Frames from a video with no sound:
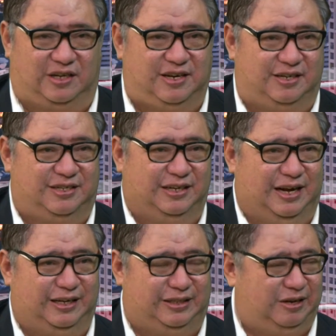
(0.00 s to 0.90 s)

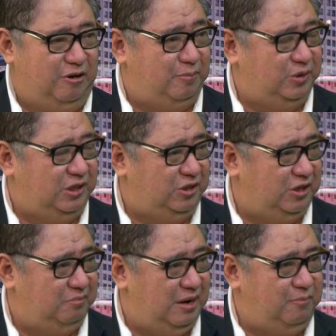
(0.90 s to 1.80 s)
assassinating opposition
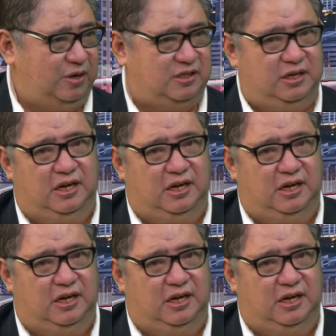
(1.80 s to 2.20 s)
members.